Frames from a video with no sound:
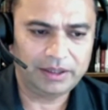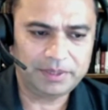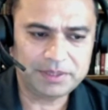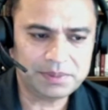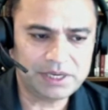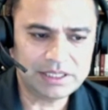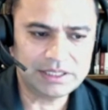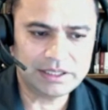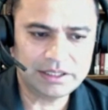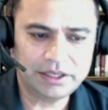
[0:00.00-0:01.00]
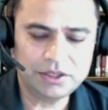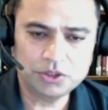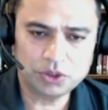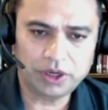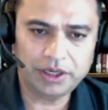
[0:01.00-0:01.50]
the best part is that they
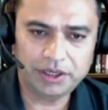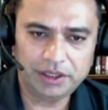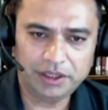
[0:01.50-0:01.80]
enjoyed